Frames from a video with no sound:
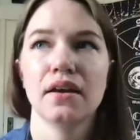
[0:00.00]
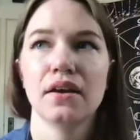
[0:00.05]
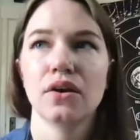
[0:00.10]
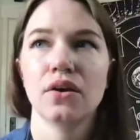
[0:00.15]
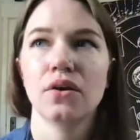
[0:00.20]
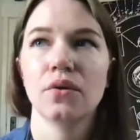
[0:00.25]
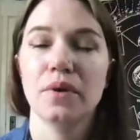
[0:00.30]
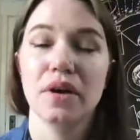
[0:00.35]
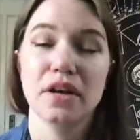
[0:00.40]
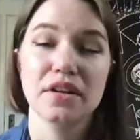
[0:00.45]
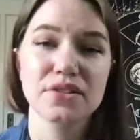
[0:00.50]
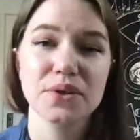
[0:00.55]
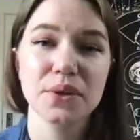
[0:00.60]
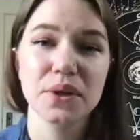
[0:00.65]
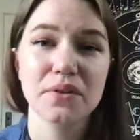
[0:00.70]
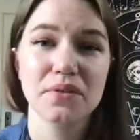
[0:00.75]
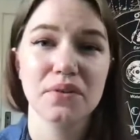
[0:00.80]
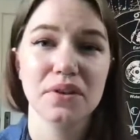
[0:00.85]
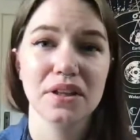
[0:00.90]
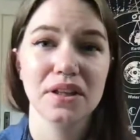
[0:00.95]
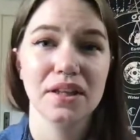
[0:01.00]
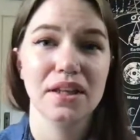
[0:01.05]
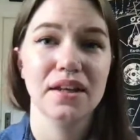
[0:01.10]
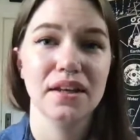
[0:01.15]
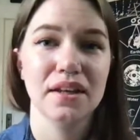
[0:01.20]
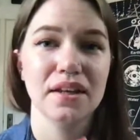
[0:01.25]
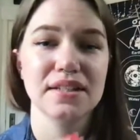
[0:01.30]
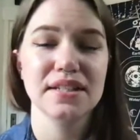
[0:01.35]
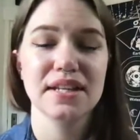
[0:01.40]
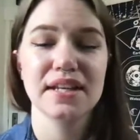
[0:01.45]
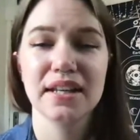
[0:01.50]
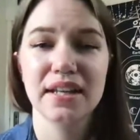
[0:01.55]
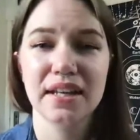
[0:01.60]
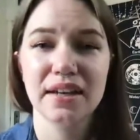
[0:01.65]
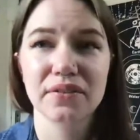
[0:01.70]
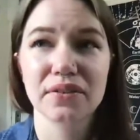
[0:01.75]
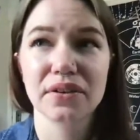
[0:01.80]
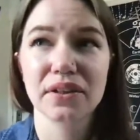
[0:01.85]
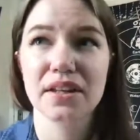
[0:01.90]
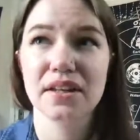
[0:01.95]
we also get to get
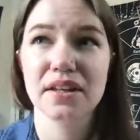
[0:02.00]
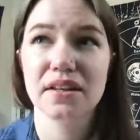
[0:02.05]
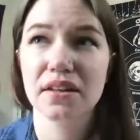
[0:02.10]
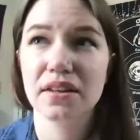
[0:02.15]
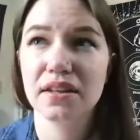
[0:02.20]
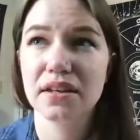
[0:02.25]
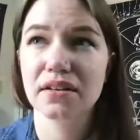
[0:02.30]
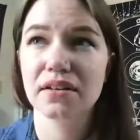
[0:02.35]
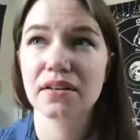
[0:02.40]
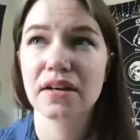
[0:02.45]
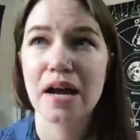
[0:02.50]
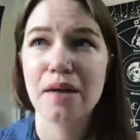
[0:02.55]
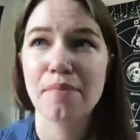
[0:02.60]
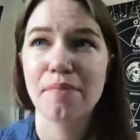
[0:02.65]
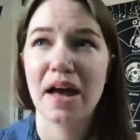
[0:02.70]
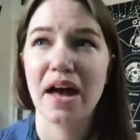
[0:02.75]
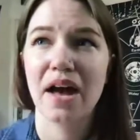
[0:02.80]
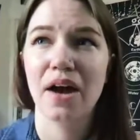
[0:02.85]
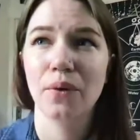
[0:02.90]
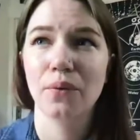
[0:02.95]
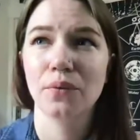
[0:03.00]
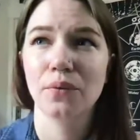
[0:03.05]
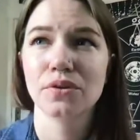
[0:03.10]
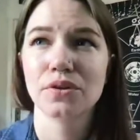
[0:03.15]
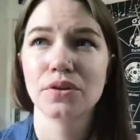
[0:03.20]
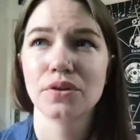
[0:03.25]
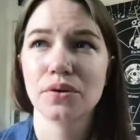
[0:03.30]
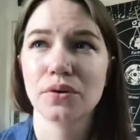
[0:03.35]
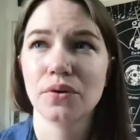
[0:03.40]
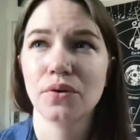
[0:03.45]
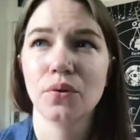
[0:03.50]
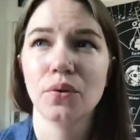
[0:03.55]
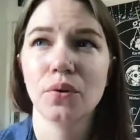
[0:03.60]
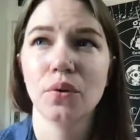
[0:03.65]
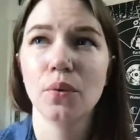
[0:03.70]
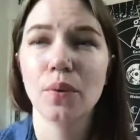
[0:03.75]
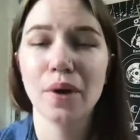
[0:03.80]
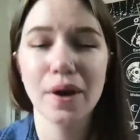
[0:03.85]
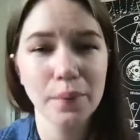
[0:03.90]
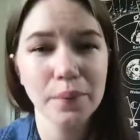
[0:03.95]
really clear about
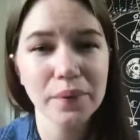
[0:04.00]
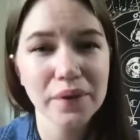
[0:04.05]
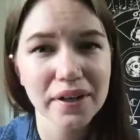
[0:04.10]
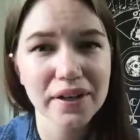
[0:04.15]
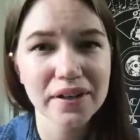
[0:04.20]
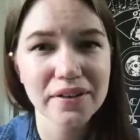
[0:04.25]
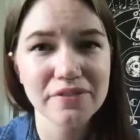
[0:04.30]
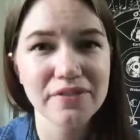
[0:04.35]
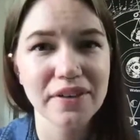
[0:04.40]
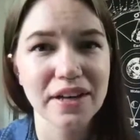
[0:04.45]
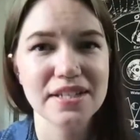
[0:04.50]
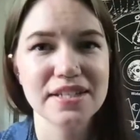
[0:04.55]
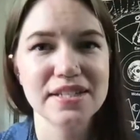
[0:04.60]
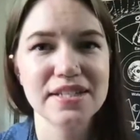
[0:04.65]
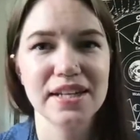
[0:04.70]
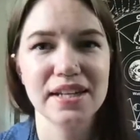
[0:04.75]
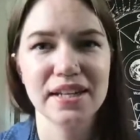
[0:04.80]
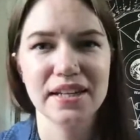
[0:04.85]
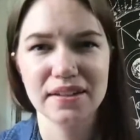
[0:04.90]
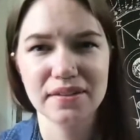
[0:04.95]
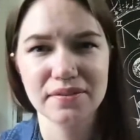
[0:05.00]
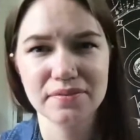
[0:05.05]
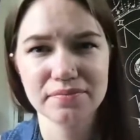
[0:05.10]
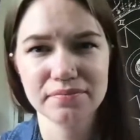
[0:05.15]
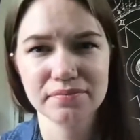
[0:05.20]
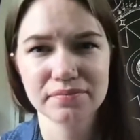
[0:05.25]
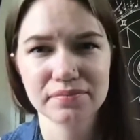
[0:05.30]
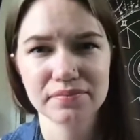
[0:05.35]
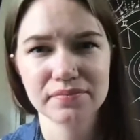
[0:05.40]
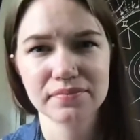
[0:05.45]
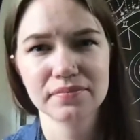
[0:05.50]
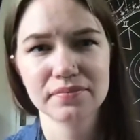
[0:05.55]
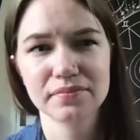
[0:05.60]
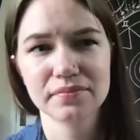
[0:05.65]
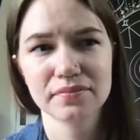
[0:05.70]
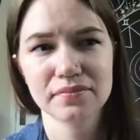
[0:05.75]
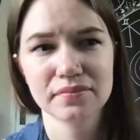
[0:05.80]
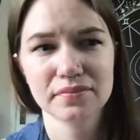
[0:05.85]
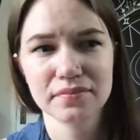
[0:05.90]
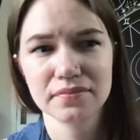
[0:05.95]
what we're invested in.
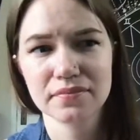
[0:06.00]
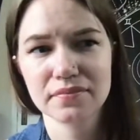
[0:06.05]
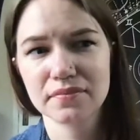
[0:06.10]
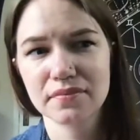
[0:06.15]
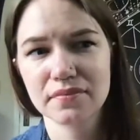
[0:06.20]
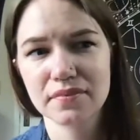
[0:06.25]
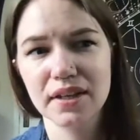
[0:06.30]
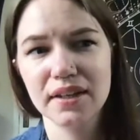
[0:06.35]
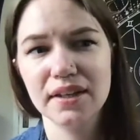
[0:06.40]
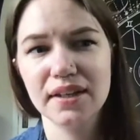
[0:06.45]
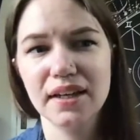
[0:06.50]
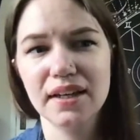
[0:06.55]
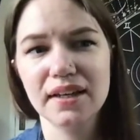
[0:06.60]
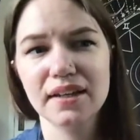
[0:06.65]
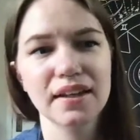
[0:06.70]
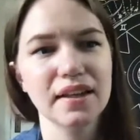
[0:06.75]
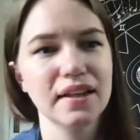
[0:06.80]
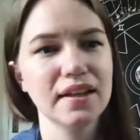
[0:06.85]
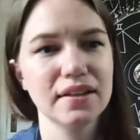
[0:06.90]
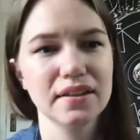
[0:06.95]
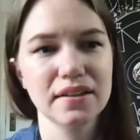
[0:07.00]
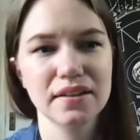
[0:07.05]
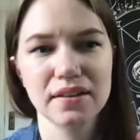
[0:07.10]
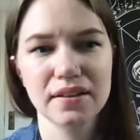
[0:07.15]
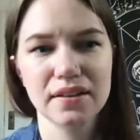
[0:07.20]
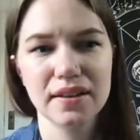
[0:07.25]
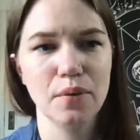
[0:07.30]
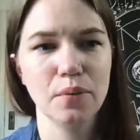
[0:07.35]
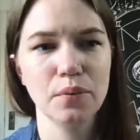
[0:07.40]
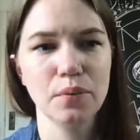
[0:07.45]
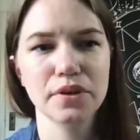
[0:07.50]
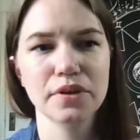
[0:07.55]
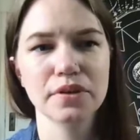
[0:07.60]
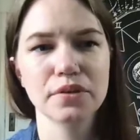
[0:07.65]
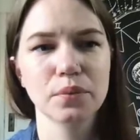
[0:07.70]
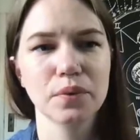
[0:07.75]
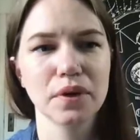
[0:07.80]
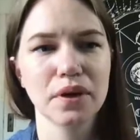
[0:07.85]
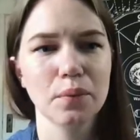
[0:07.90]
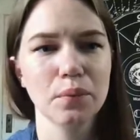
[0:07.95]
Again, like that word,
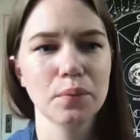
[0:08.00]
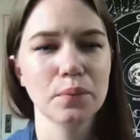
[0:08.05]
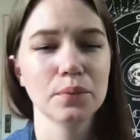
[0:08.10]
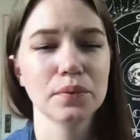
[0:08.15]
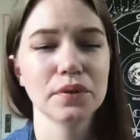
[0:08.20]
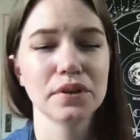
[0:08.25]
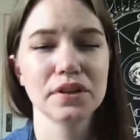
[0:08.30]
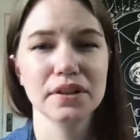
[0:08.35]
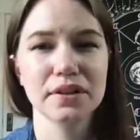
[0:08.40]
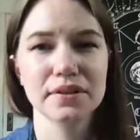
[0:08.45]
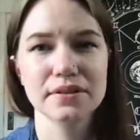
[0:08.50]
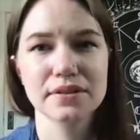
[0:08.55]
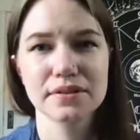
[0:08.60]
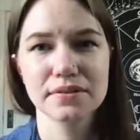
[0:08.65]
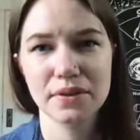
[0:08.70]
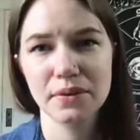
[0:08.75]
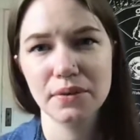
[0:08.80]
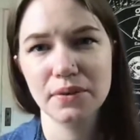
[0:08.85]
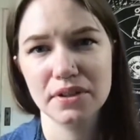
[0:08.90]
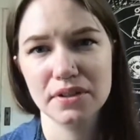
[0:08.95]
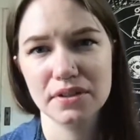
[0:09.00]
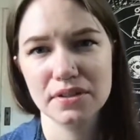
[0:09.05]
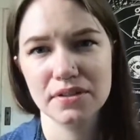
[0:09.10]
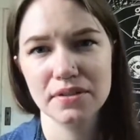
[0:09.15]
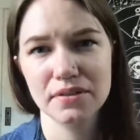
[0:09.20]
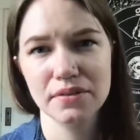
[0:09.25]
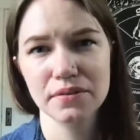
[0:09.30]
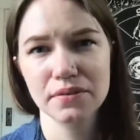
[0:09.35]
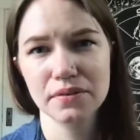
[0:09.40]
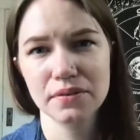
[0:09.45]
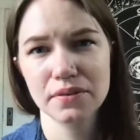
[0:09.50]
what are you devoted to?